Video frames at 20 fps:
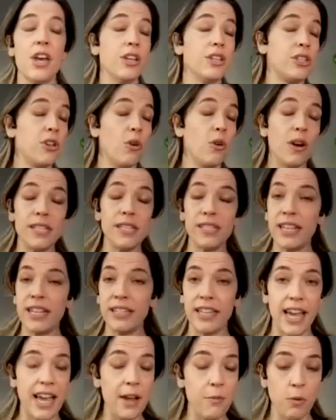So I
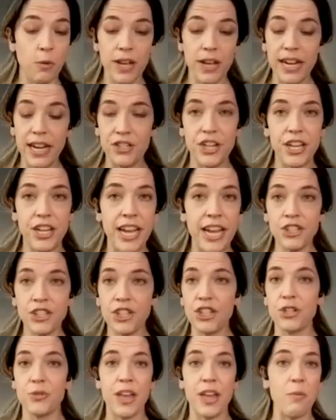said, okay, what
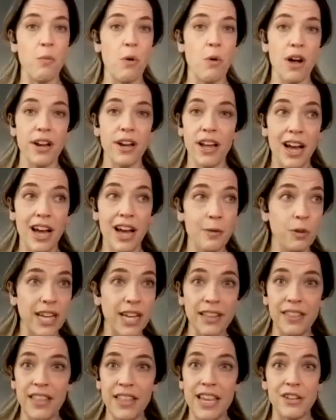education do they want? I will
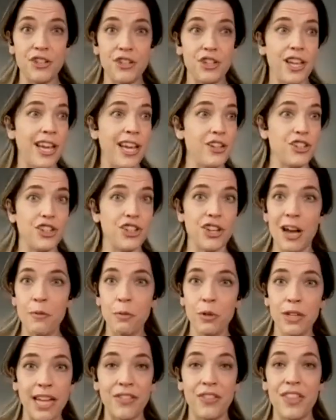get the education. I
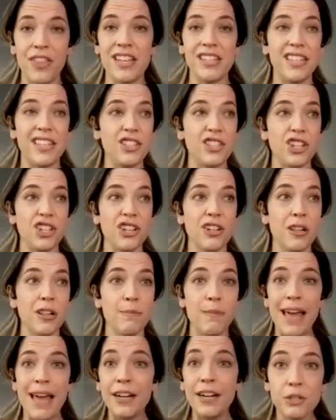will get the
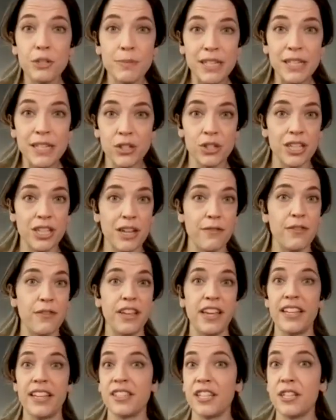additional management
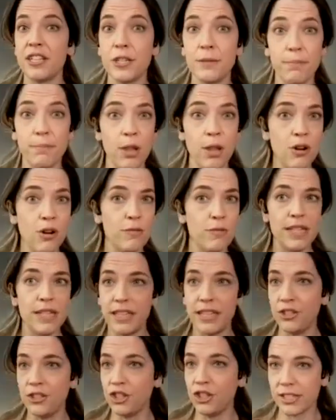certificates and
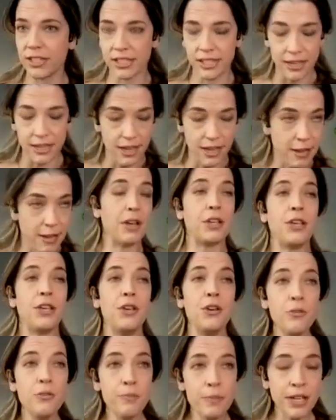diplomas and just
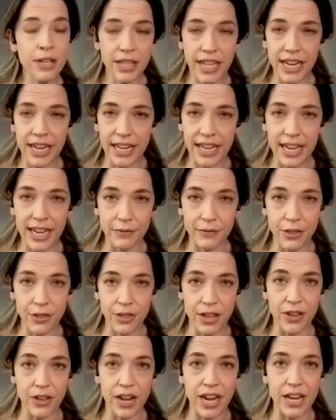accumulating
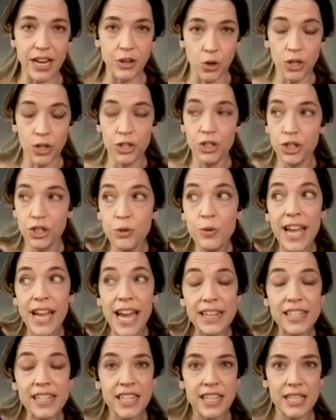everything that I could to
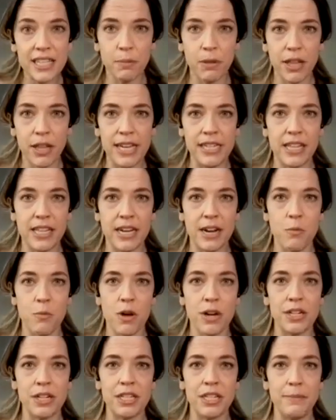get to this place that I
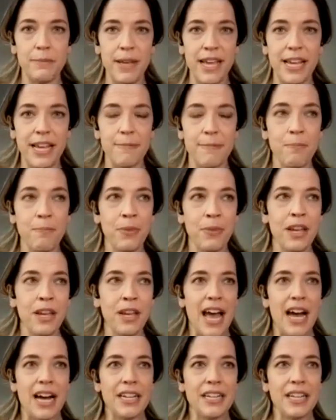wanted to be.
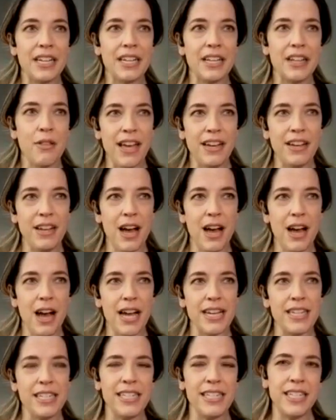And then
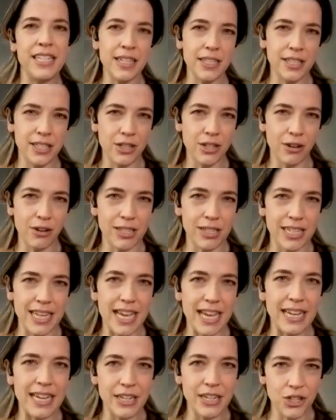I did start
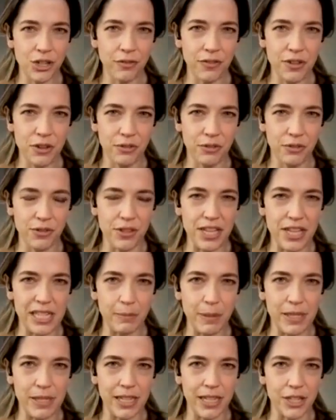to get interviewed for
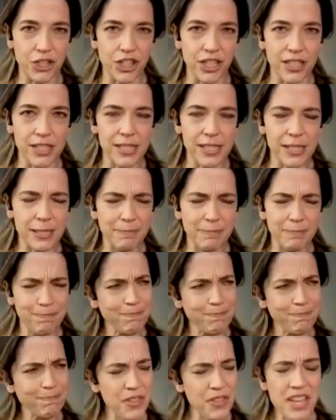these positions,
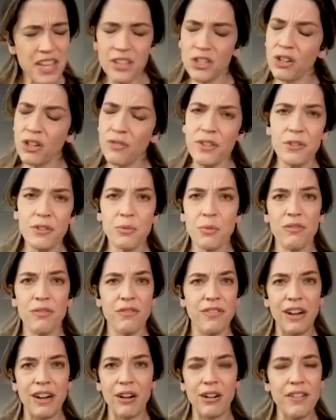but the interviews
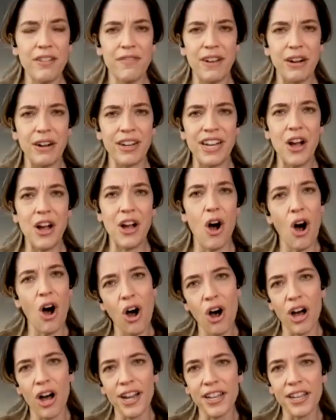were very, very
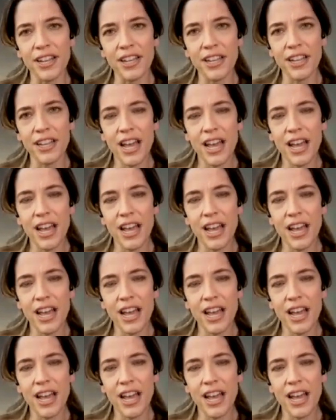odd.